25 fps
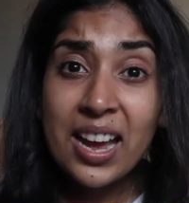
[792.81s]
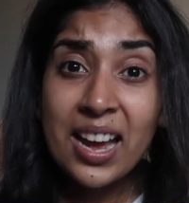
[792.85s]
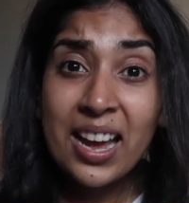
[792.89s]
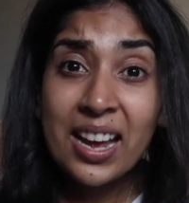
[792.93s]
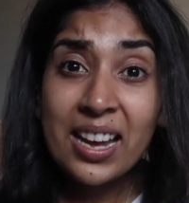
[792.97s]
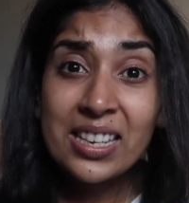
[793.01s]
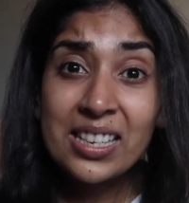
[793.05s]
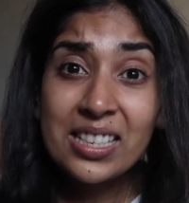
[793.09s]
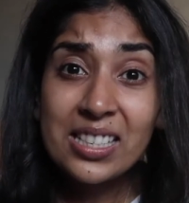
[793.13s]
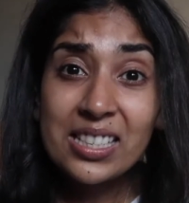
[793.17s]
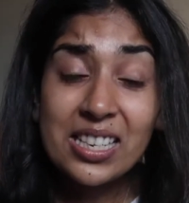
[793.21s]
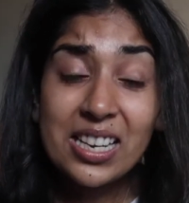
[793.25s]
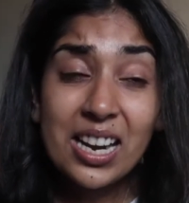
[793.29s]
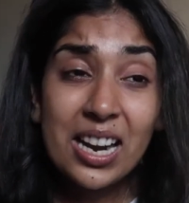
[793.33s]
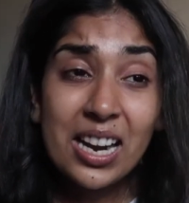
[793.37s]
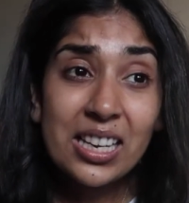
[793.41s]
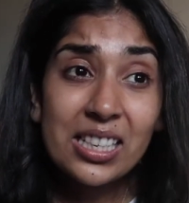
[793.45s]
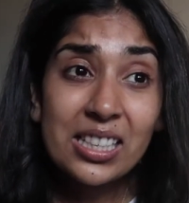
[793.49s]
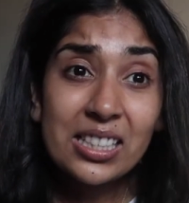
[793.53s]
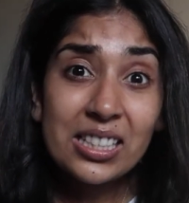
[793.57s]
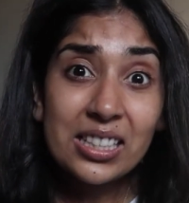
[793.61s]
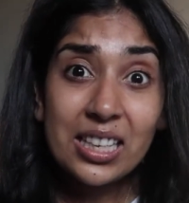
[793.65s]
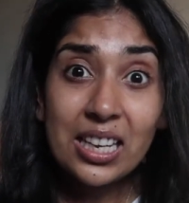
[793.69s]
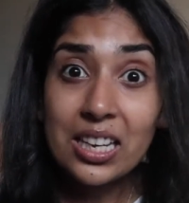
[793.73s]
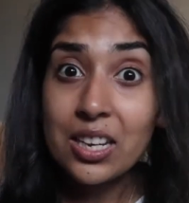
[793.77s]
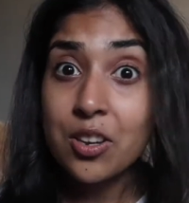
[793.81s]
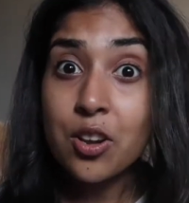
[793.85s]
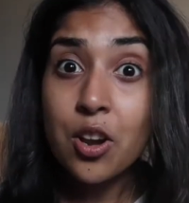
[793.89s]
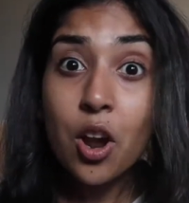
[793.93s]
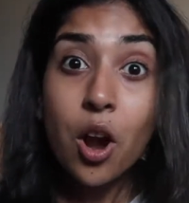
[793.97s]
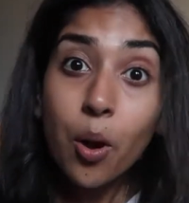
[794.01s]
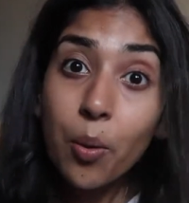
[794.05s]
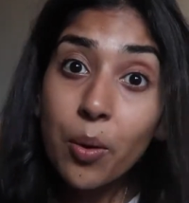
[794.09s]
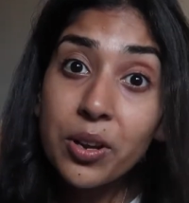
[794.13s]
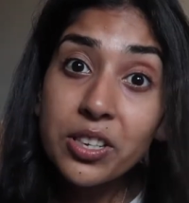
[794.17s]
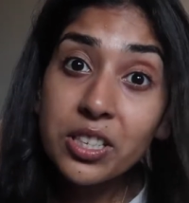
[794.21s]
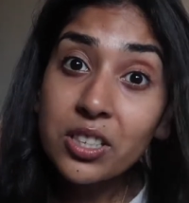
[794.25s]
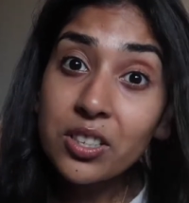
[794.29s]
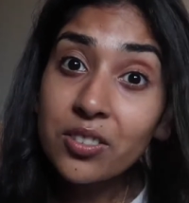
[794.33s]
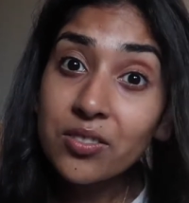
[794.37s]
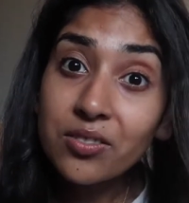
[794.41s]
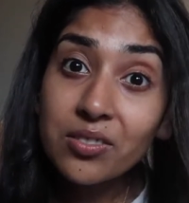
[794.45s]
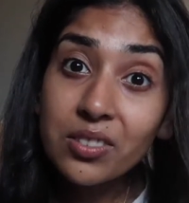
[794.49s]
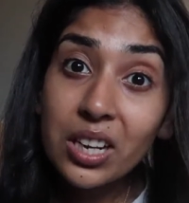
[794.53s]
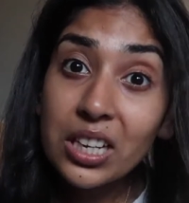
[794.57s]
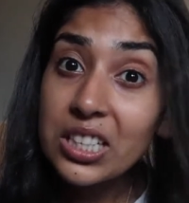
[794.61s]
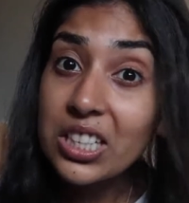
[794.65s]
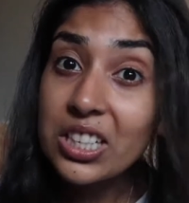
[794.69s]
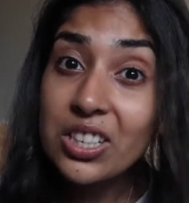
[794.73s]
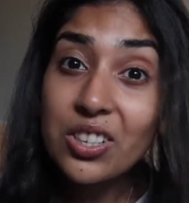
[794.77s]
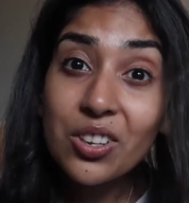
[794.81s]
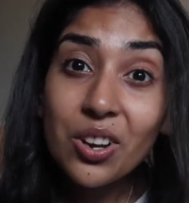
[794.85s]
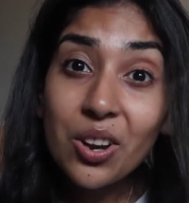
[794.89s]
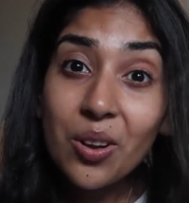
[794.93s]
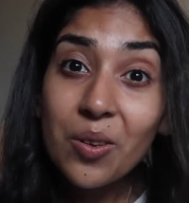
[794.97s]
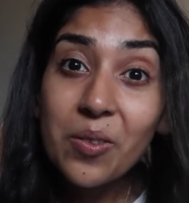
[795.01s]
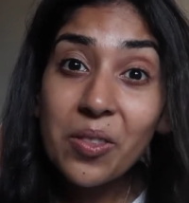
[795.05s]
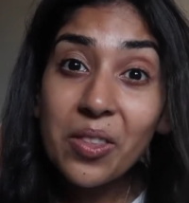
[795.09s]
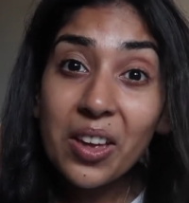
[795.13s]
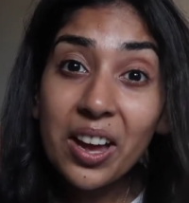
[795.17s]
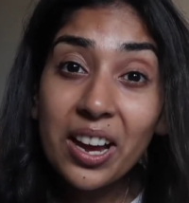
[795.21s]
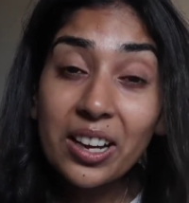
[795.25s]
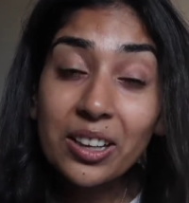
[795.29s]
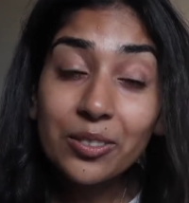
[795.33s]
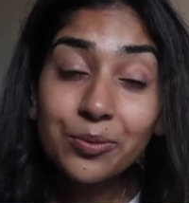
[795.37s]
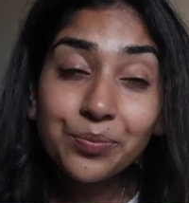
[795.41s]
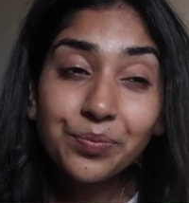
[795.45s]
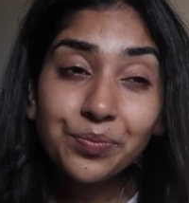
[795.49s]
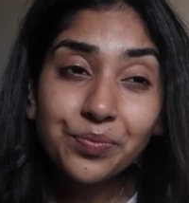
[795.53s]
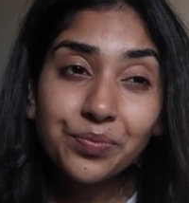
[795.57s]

And I said, no, I didn't know that.